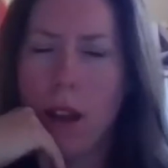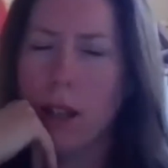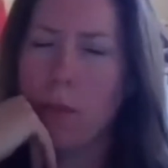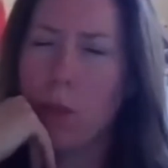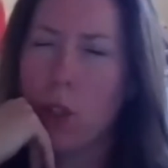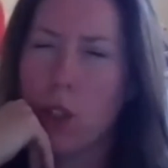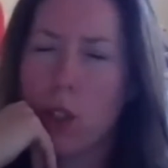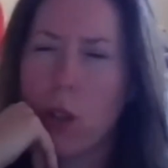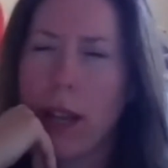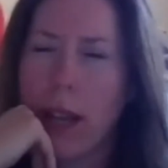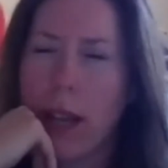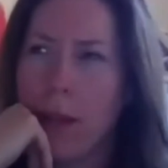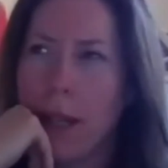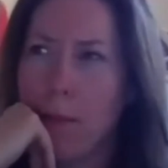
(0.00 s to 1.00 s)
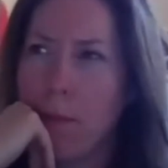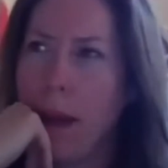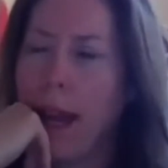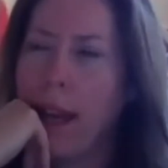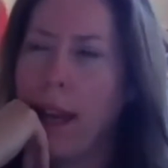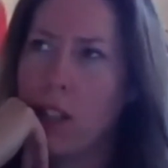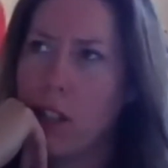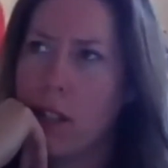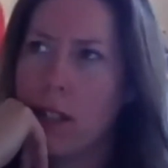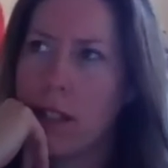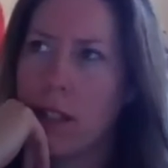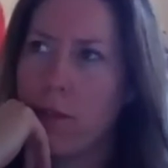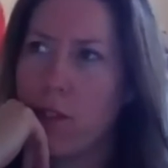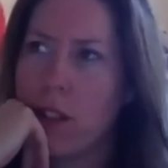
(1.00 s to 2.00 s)
And I'm not sure how many pages
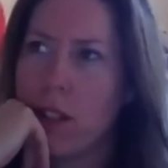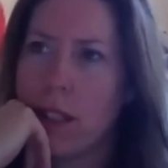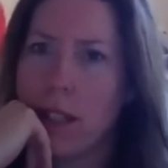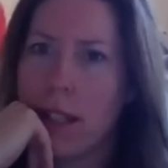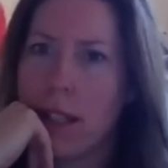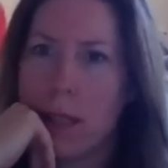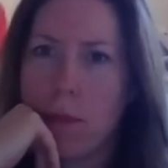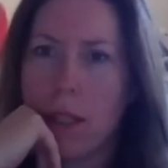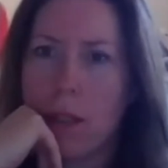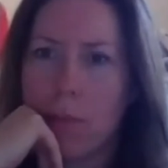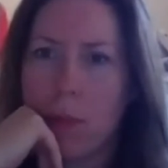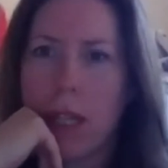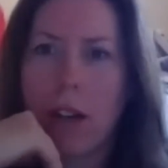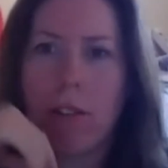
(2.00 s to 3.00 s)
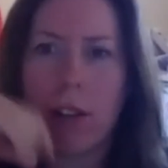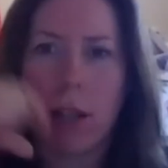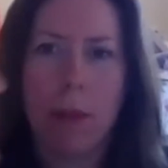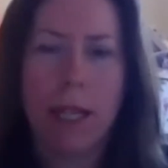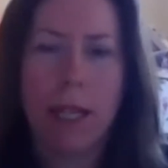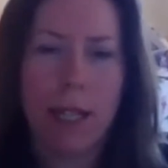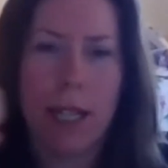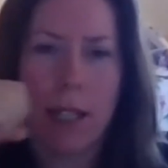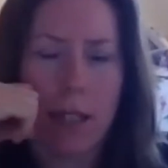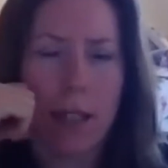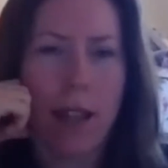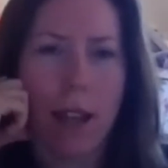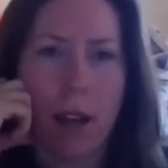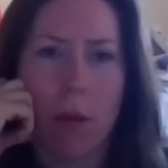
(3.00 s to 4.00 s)
difference it is, but our EPDs are
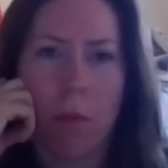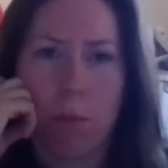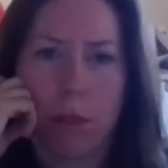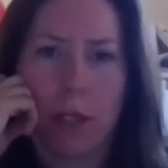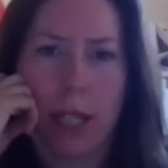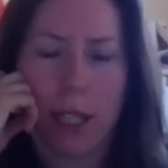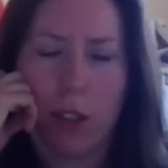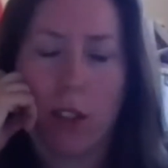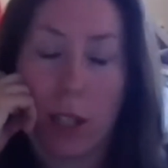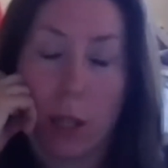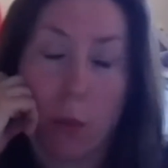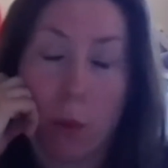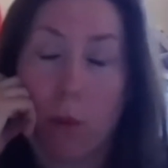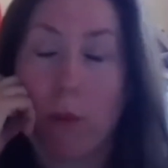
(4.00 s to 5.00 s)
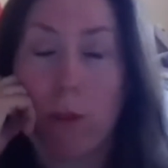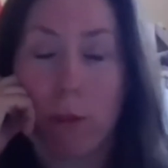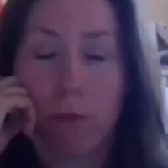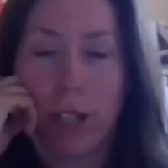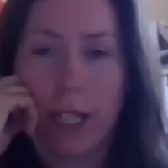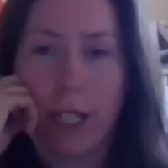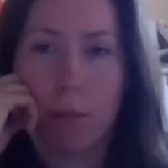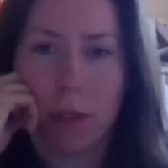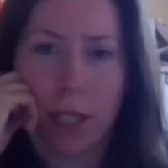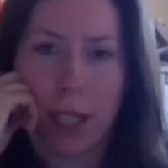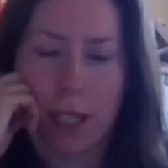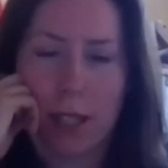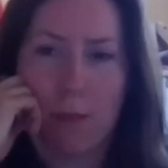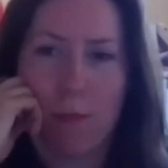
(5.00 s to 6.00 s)
now pretty, they were already
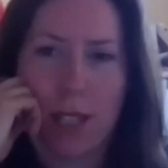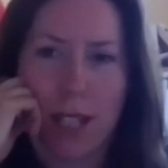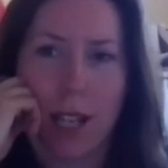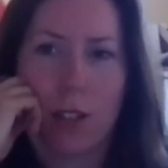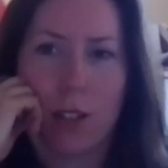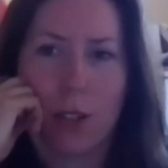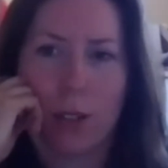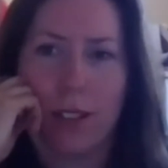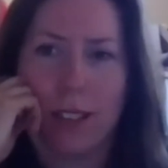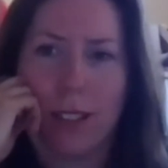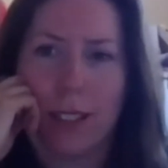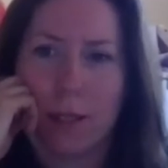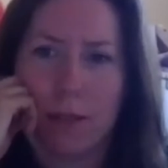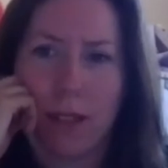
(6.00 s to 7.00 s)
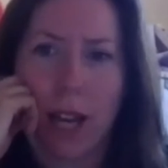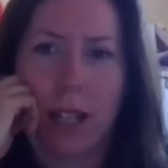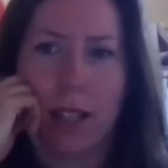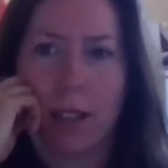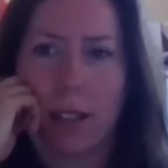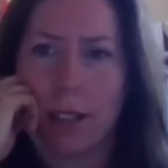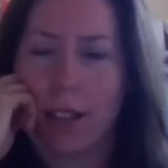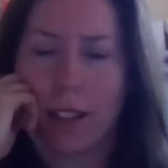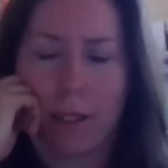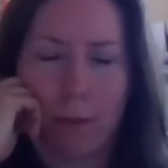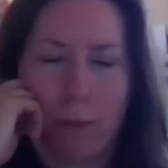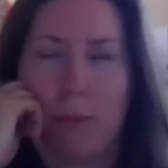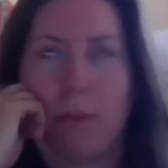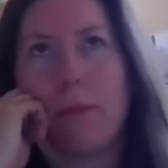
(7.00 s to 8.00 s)
pretty substantial, and it's added
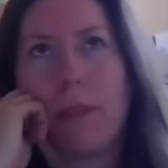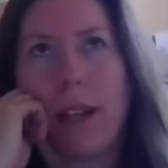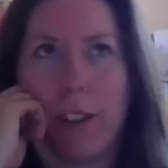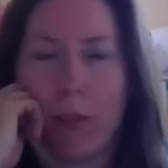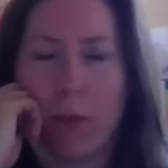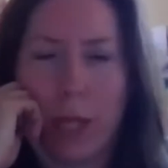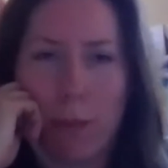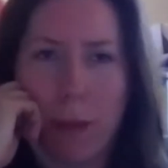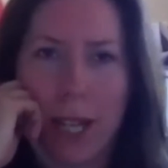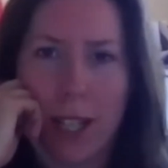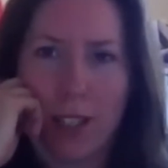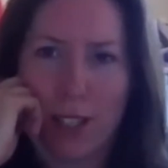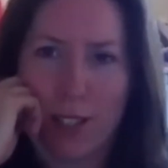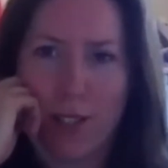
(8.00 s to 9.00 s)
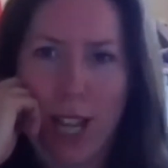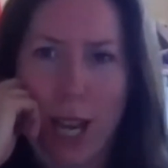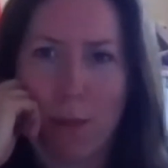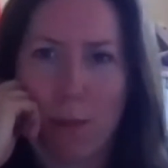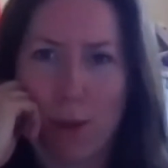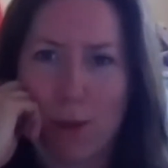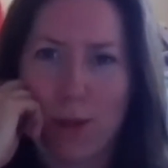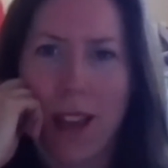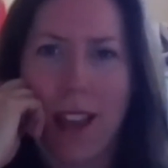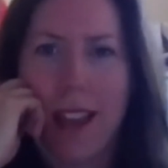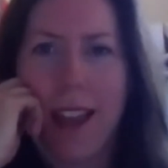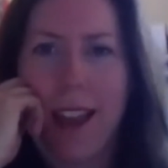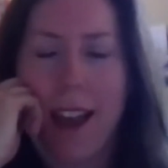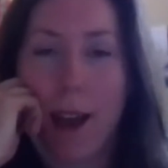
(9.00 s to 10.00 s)
another however many pages of tables
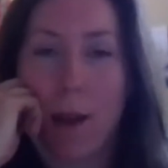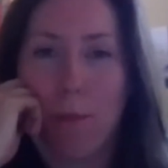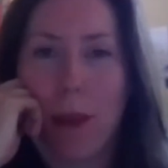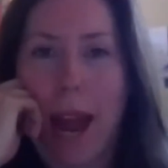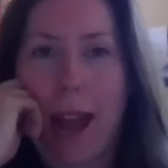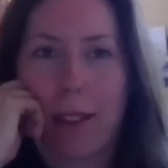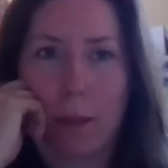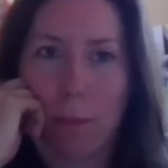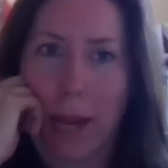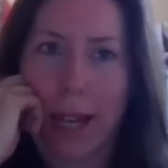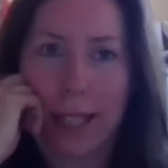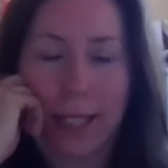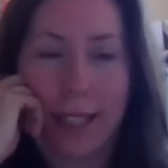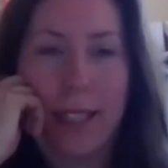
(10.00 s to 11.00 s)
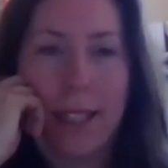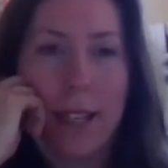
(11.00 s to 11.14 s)
at the back.